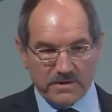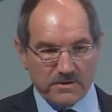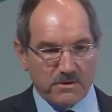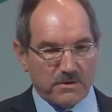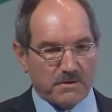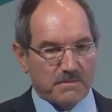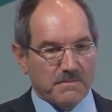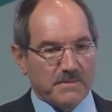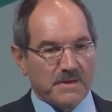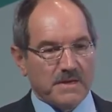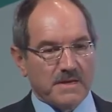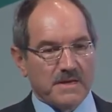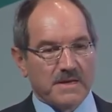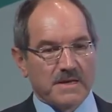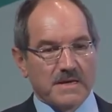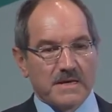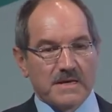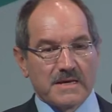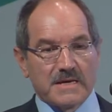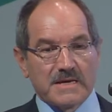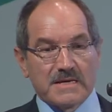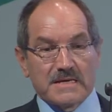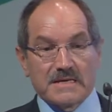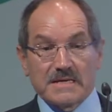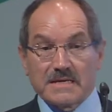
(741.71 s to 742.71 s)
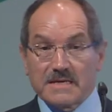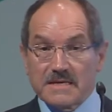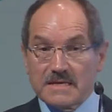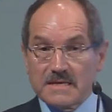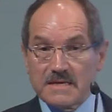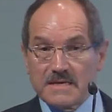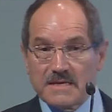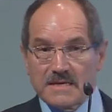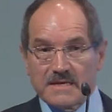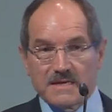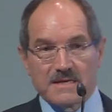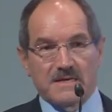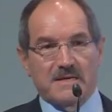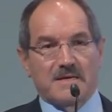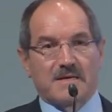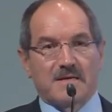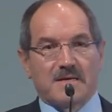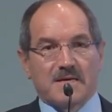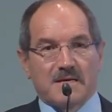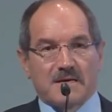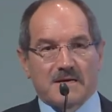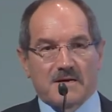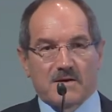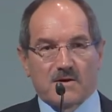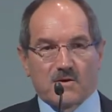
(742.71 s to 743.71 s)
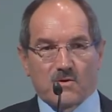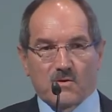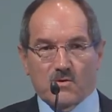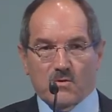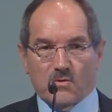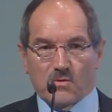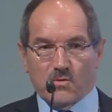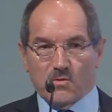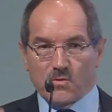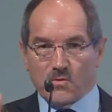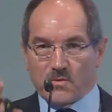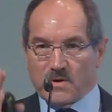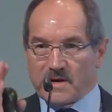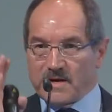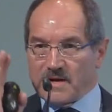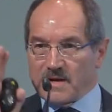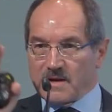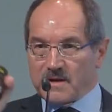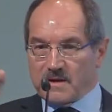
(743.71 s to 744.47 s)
the experience. We have to be